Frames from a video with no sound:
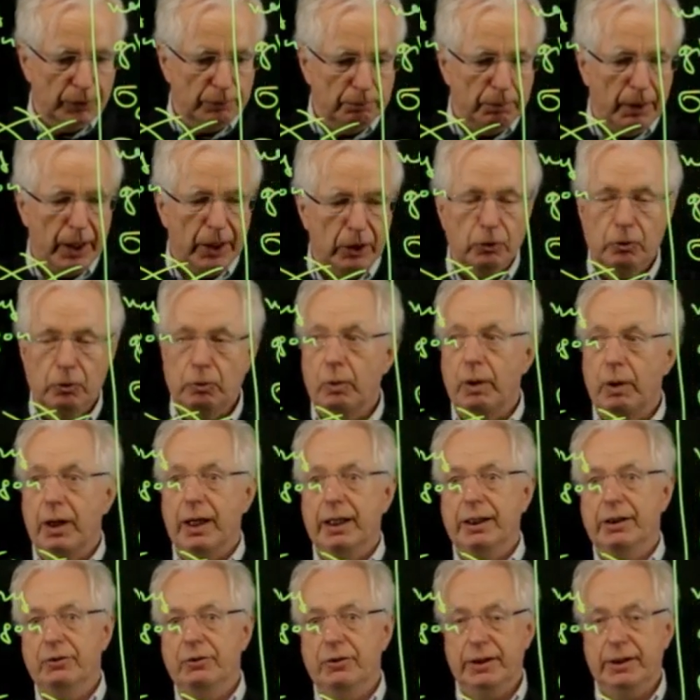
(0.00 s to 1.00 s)
that pi of
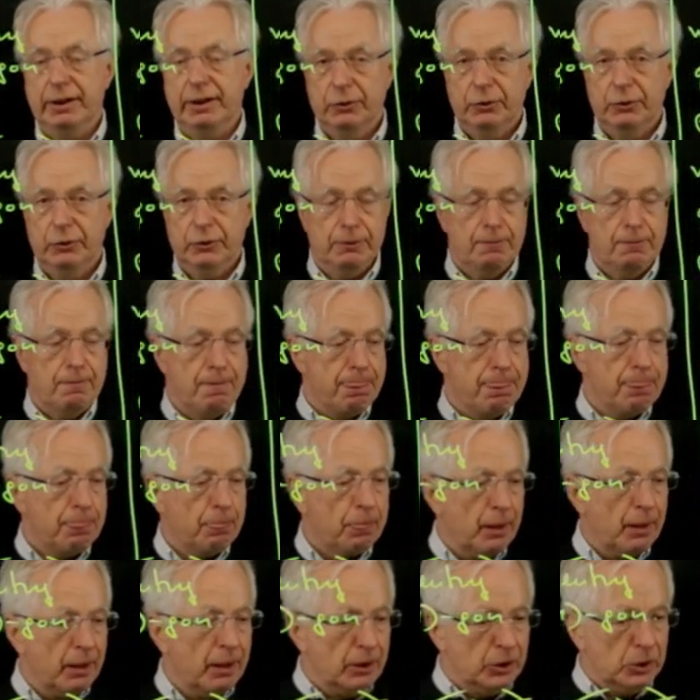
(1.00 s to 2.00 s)
y is x.
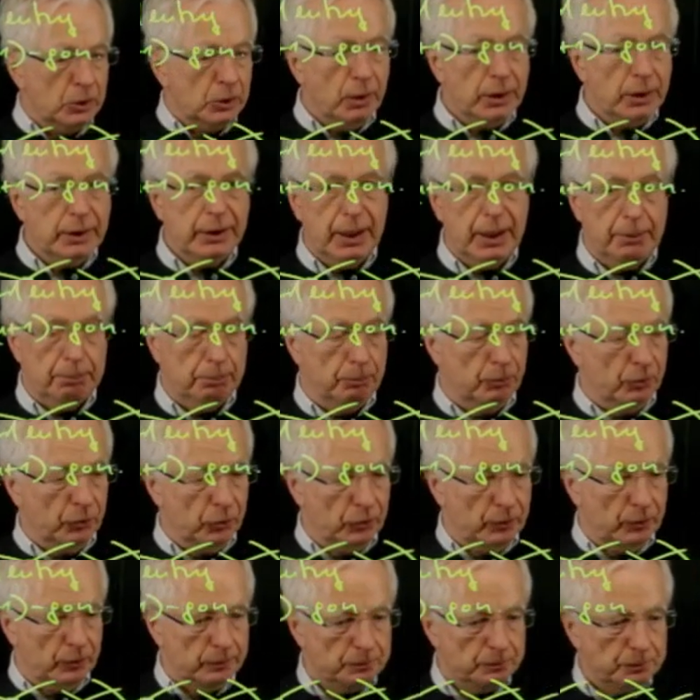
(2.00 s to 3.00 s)
So what
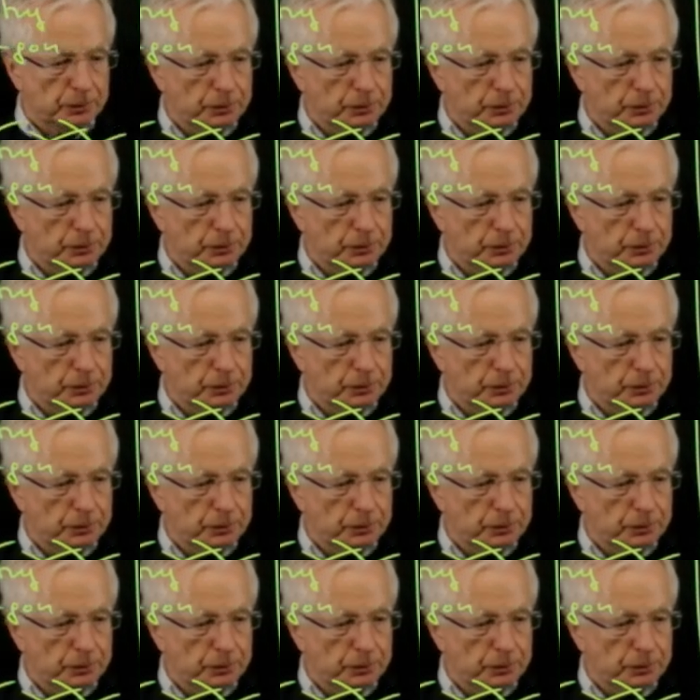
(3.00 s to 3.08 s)
happens?